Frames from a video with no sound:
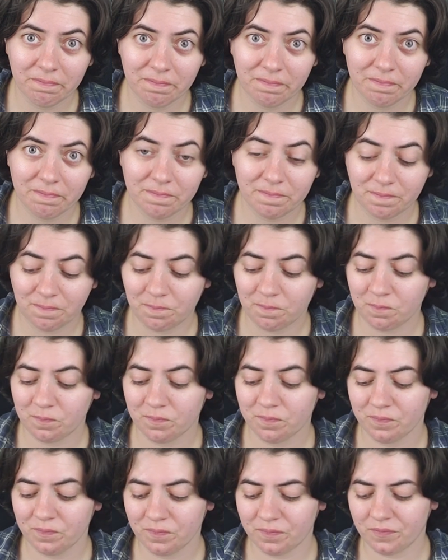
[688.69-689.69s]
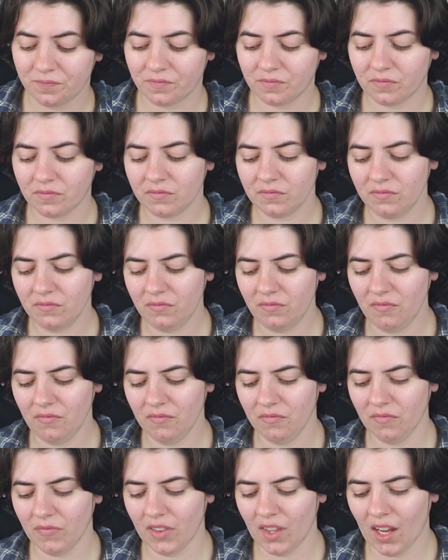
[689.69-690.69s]

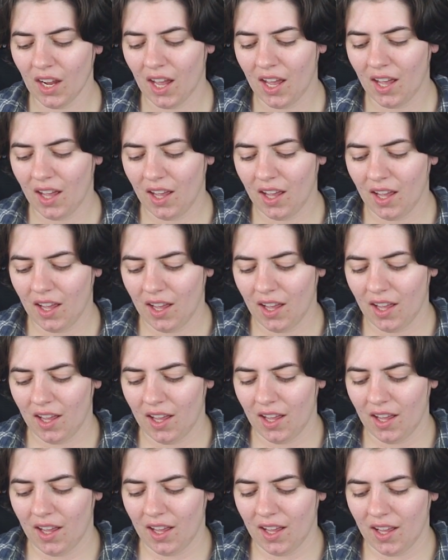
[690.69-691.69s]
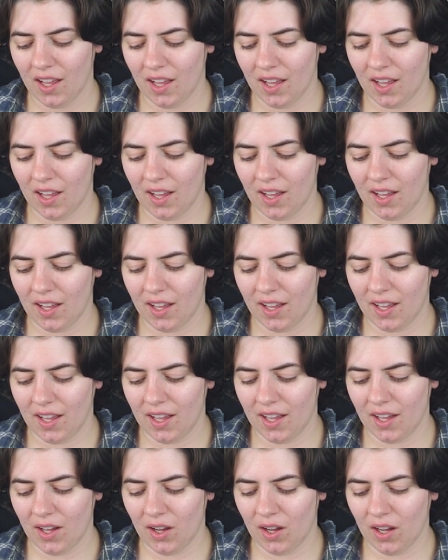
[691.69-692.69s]

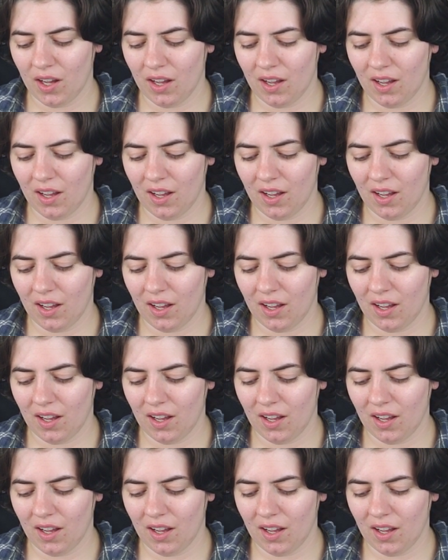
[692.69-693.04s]
(silence)